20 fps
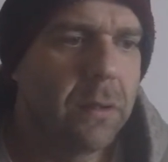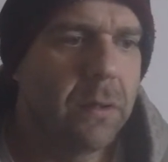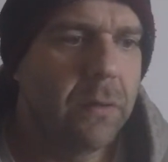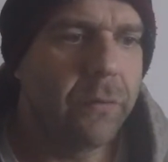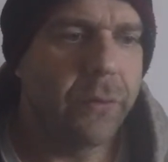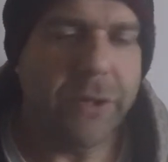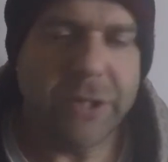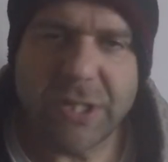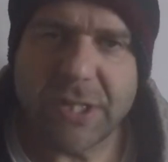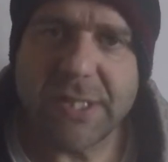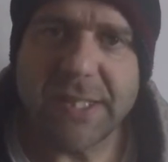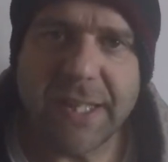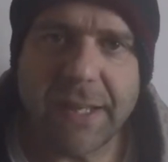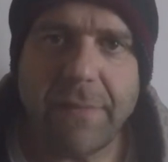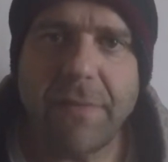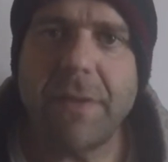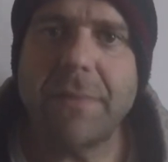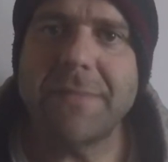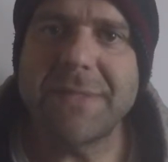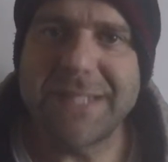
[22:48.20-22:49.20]
we just give
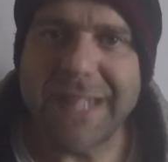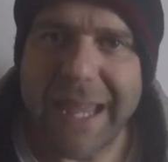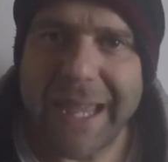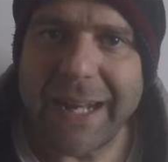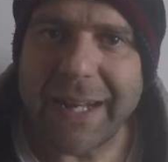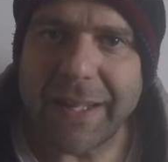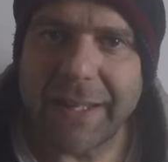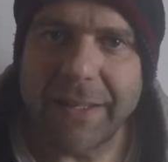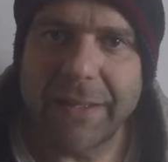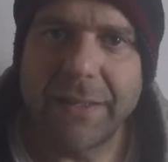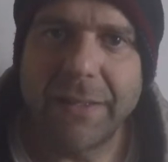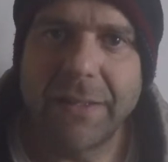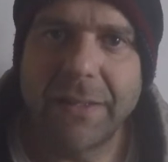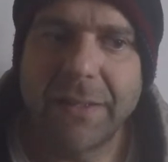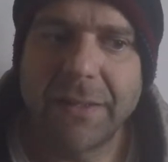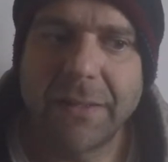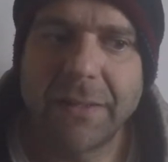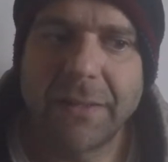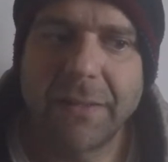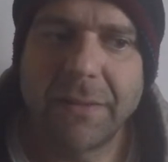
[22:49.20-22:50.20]
them data,
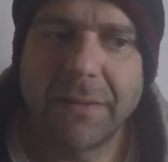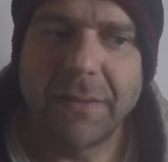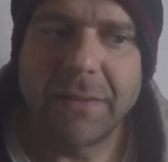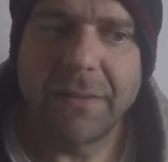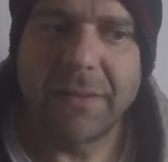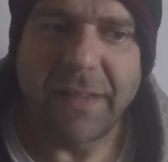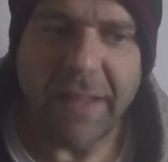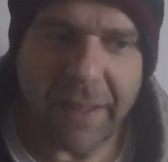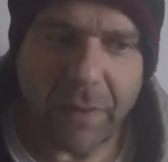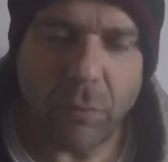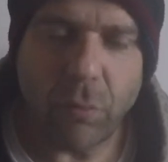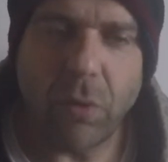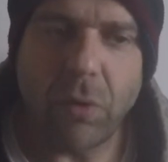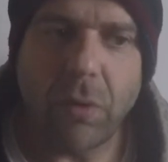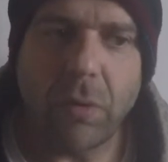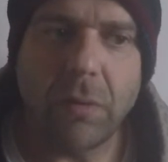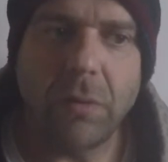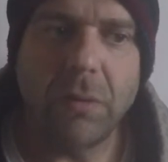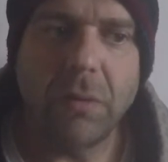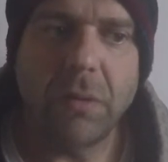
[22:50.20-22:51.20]
they
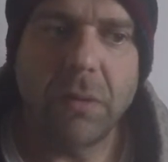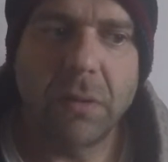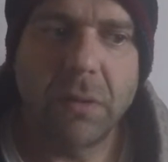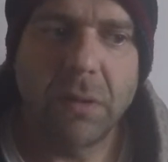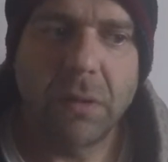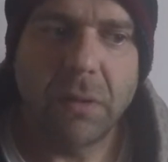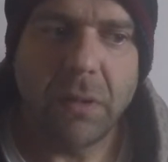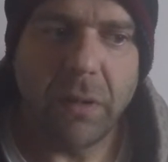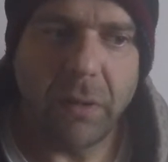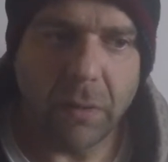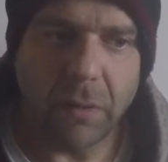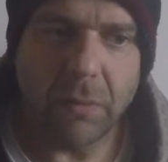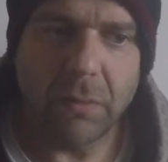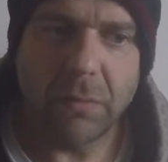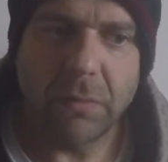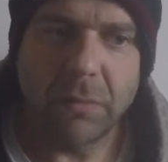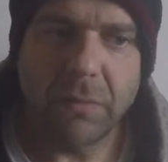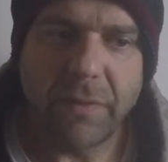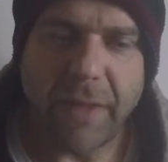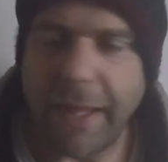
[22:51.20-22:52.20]
will, you know,
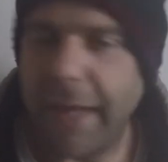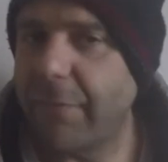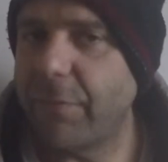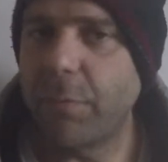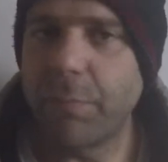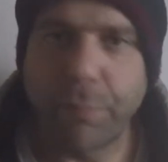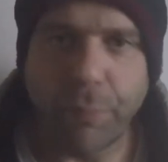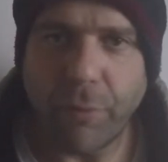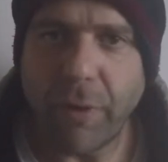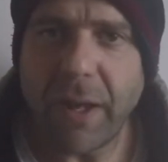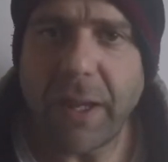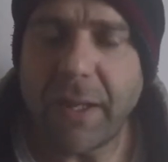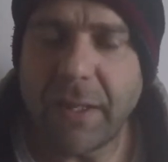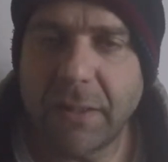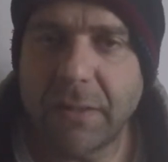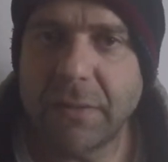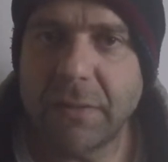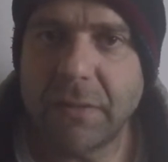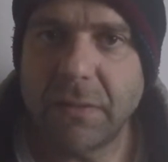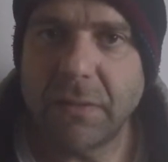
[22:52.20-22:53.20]
they have a
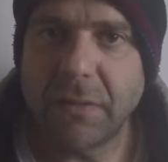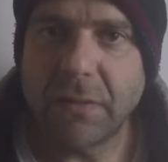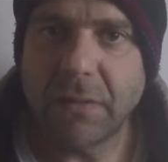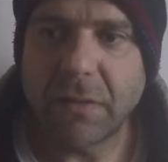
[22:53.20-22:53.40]
brain.